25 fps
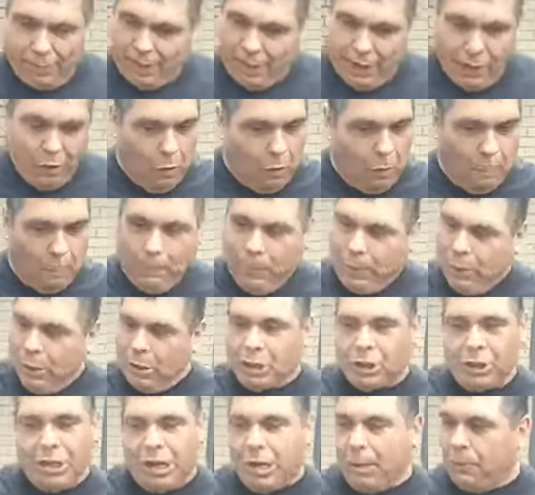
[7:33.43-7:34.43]

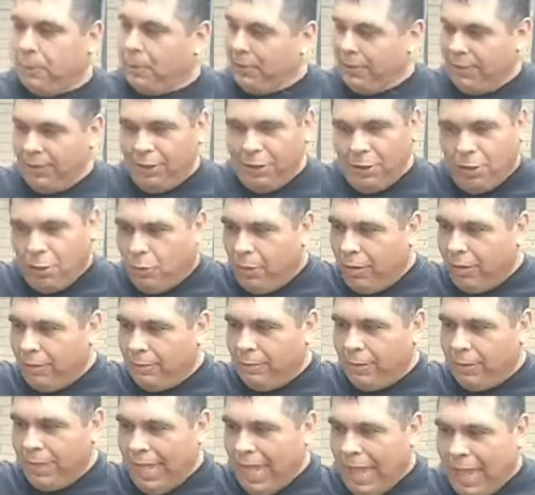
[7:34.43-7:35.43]
push-ups, you don't
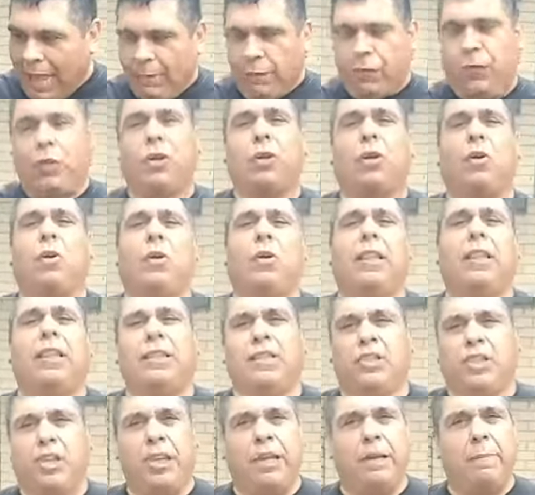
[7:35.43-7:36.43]
have to go to
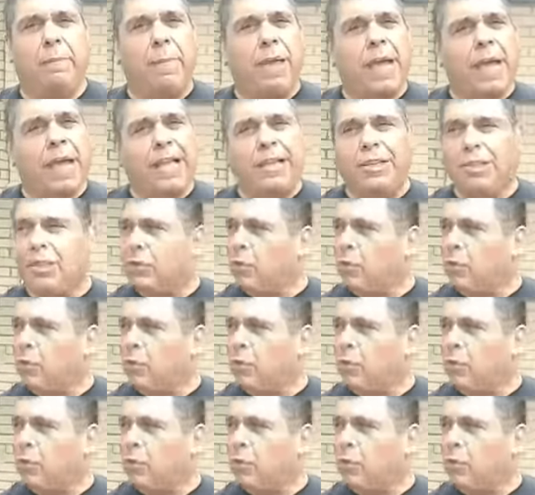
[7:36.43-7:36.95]
the gym, man.